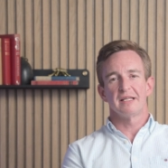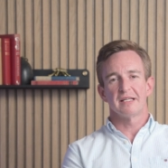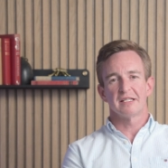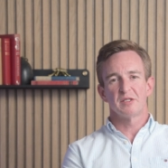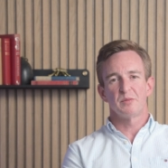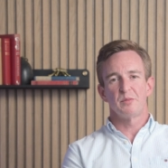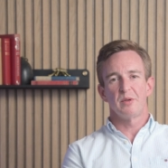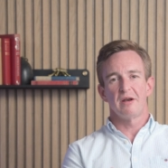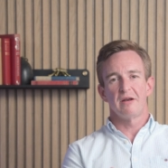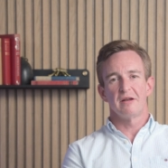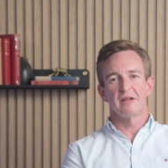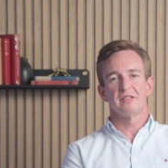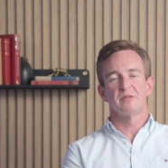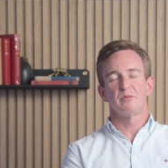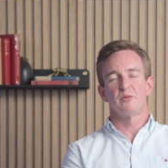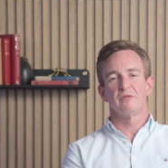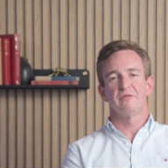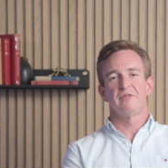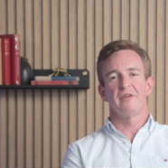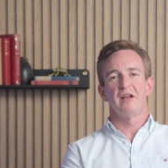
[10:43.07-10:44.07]
experienced
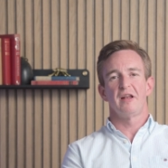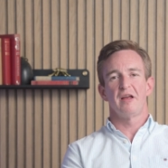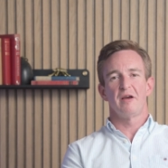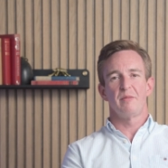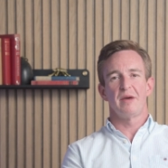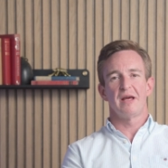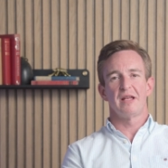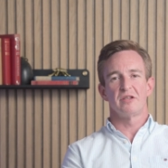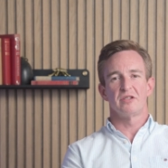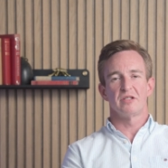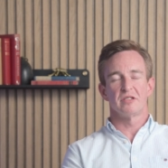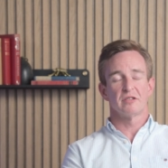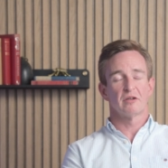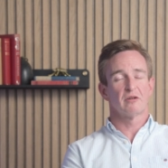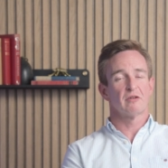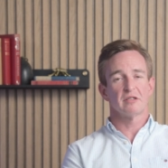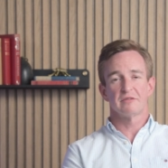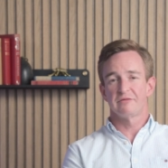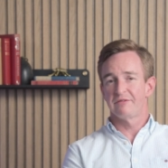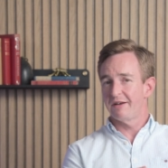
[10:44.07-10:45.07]
portfolio managers
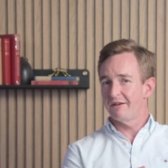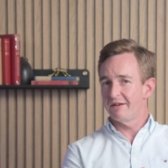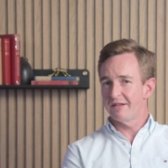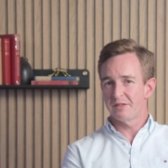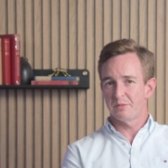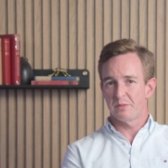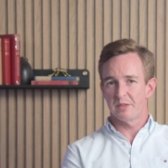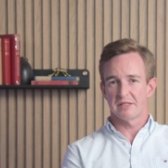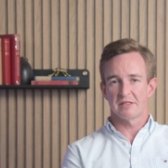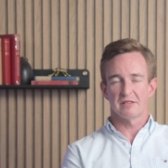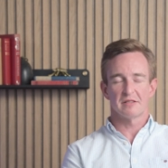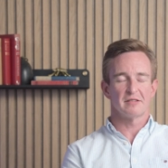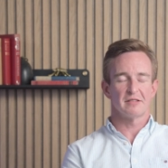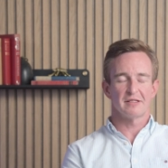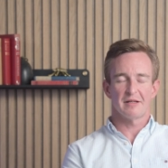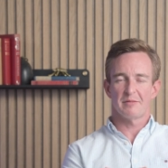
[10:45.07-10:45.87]
across various businesses.